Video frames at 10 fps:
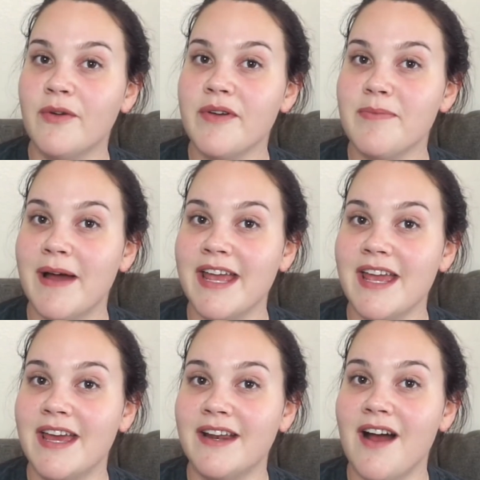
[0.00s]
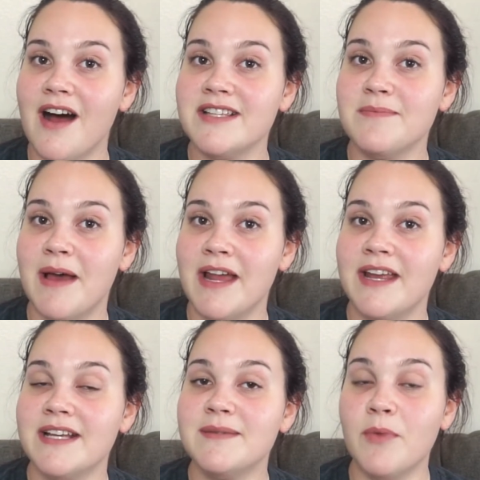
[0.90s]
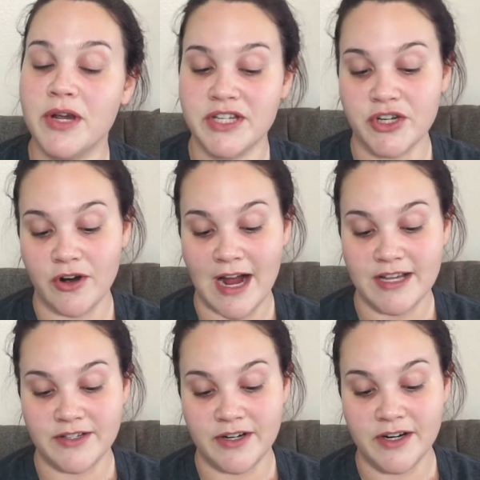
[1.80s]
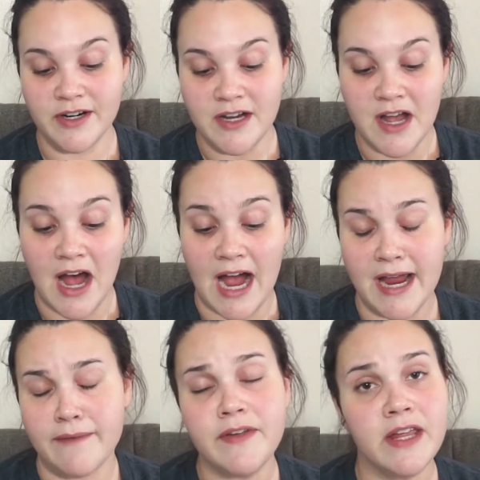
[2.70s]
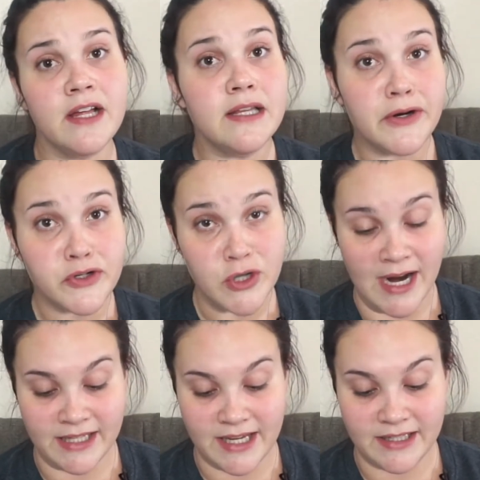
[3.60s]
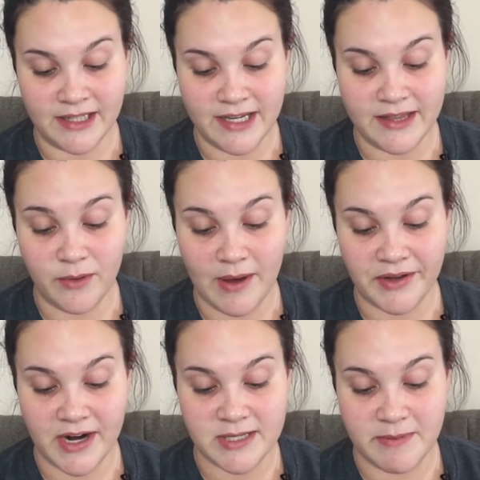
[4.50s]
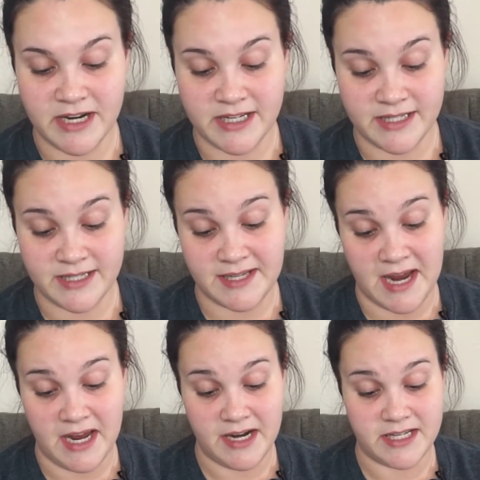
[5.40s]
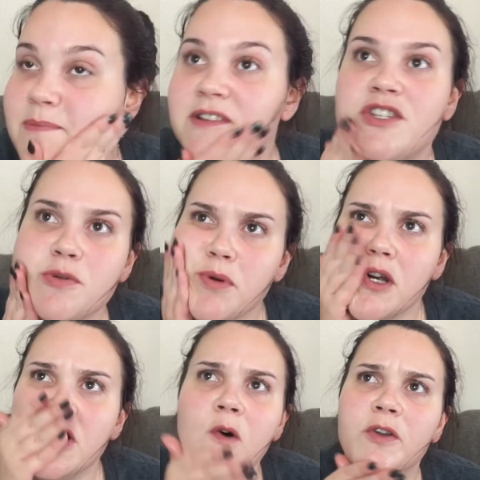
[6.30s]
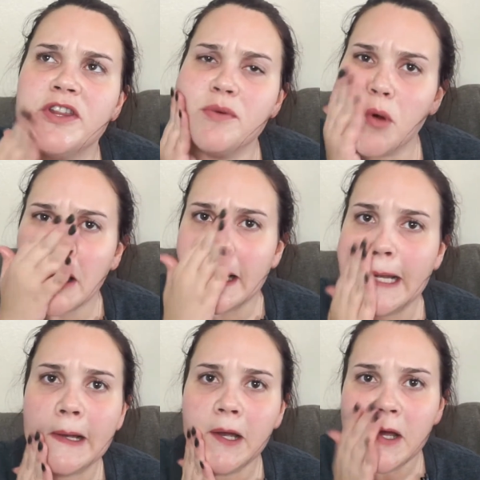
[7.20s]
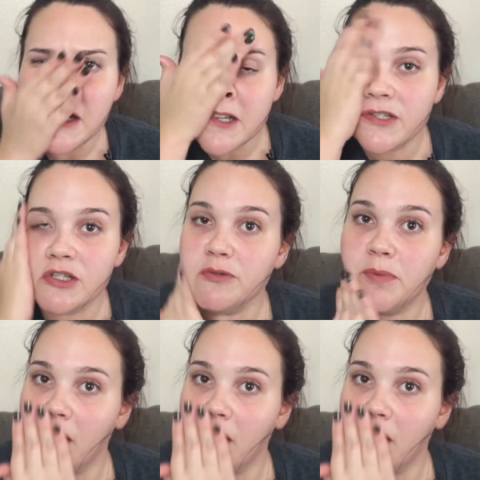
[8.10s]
with my IT Cosmetics moisturizer. I am feeling a little dry lately. The weather has been insane. It's been super cold in the morning, super